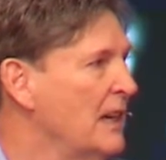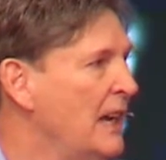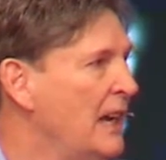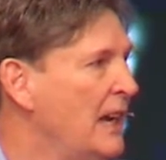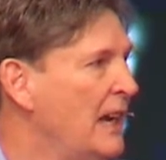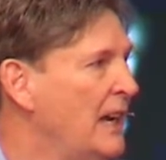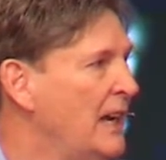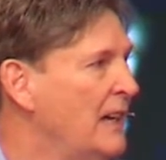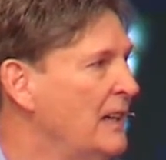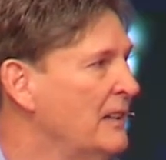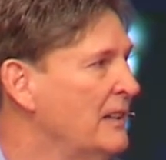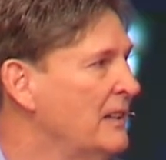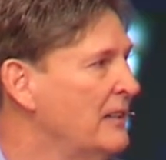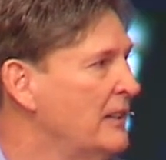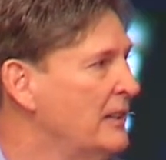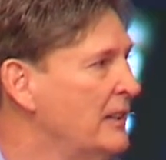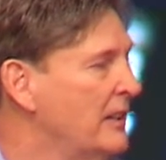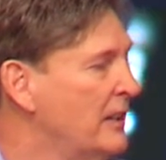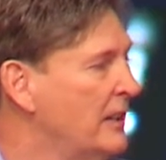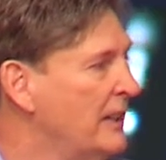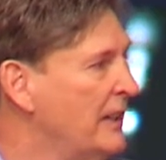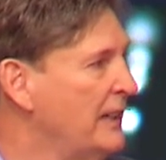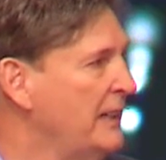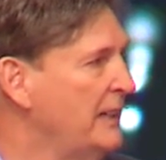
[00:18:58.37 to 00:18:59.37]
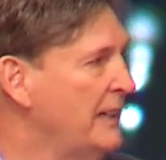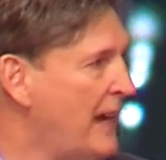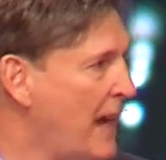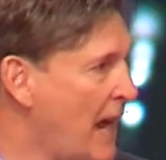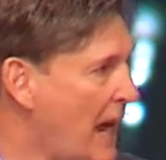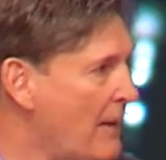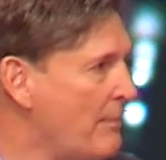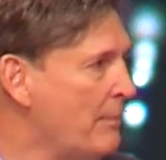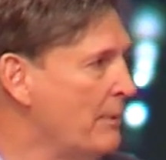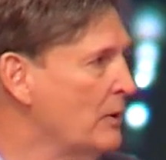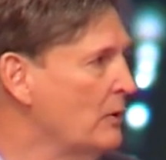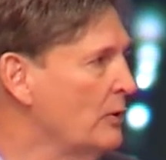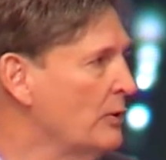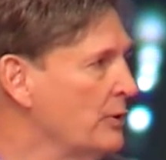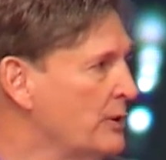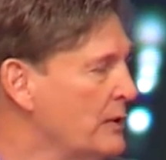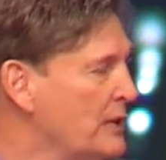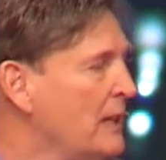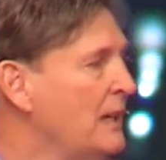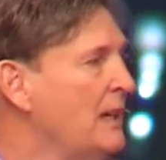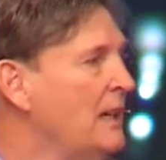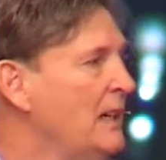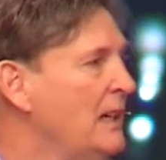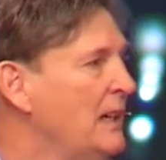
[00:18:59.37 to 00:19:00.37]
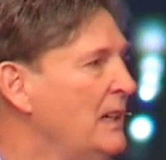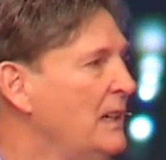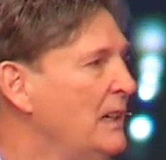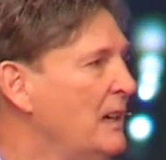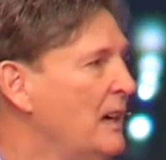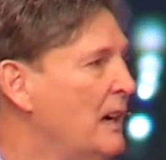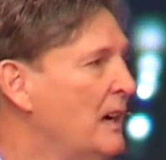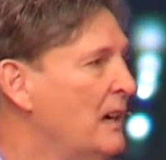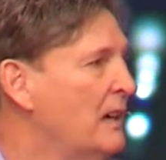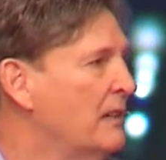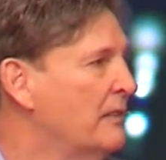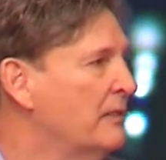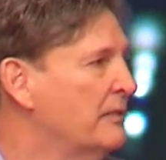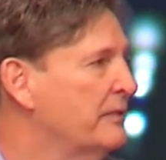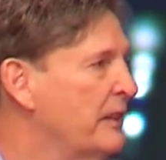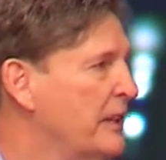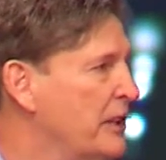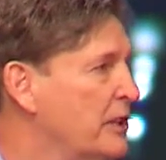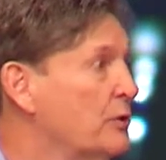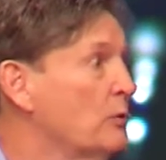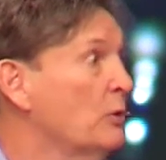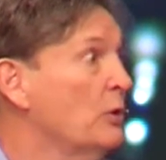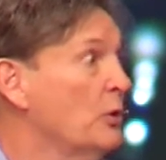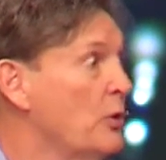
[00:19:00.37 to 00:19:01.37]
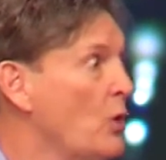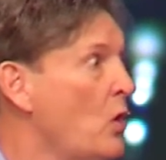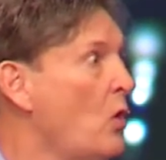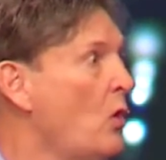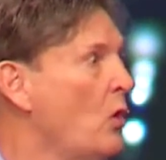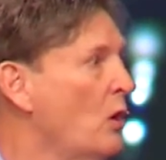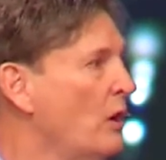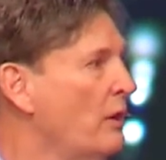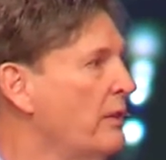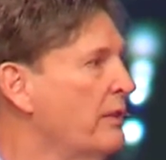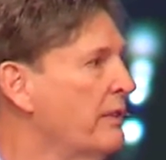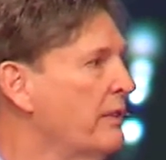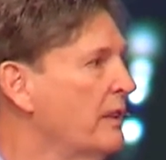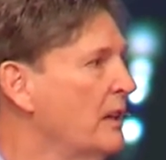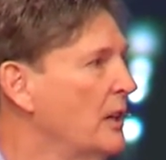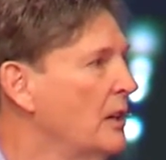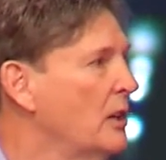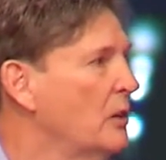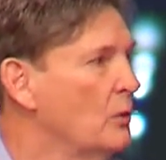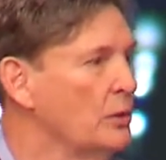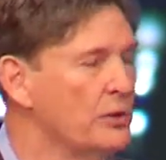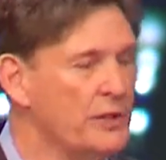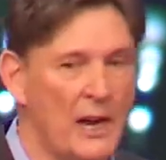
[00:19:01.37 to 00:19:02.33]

And the capital city of Israel North was